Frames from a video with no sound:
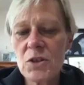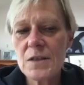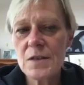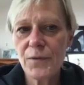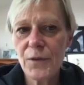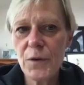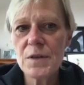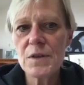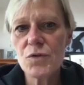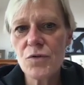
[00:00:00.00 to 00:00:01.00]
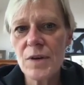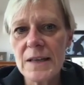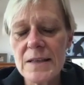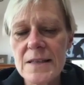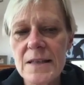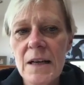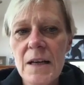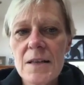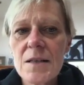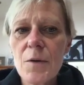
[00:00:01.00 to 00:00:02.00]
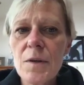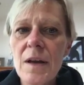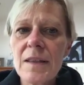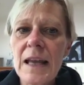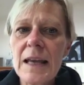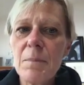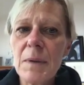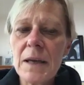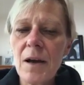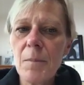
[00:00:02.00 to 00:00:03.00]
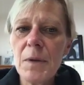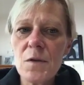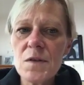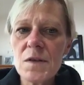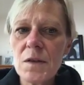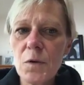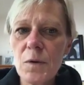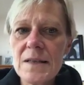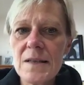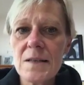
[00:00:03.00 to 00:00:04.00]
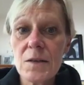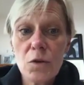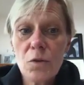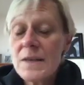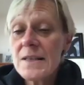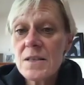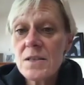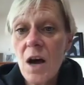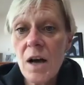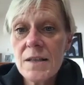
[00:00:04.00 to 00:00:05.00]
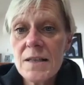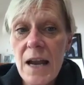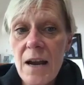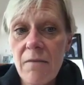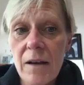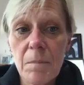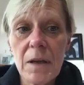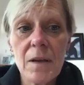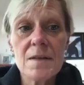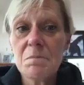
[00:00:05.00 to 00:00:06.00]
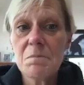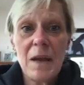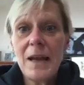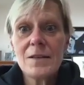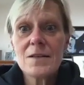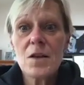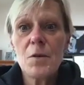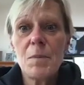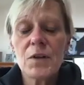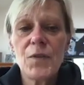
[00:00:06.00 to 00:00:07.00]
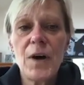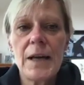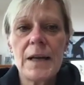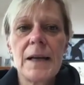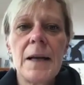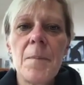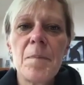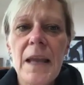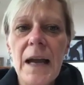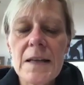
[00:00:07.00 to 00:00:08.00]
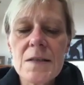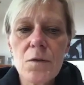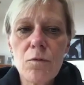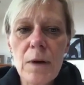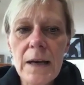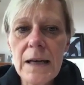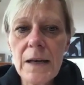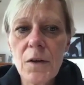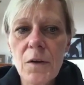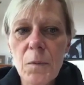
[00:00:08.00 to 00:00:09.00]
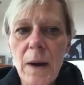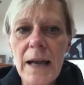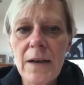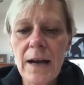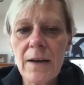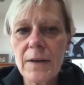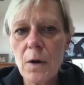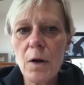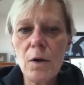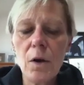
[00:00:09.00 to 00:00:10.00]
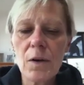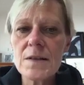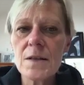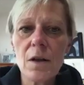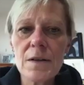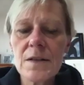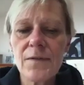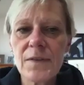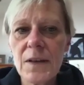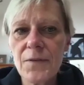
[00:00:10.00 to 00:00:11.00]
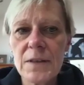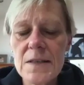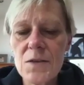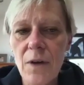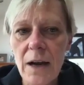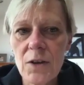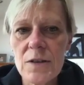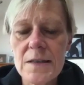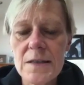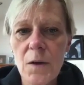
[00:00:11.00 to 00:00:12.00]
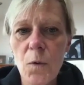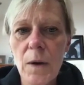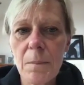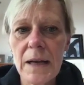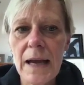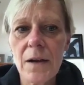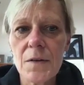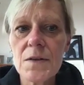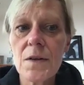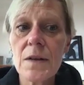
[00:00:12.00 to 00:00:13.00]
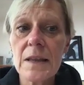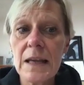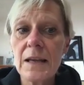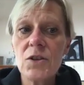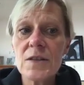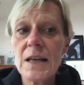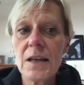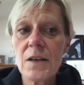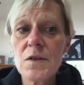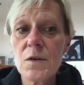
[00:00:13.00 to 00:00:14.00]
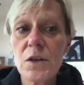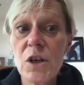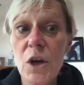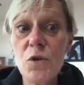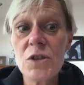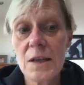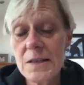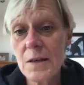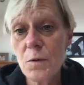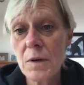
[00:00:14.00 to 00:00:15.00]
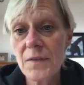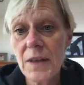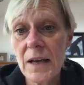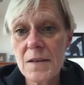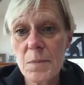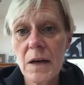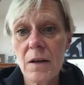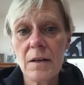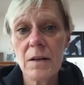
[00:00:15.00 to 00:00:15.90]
is food and treats, so that they become used to the noises, and the noises aren't scary because it's so much fun. And it's a really good way of having lots and lots of different distractions and equipment out so that they can get used to negotiating all of that as well.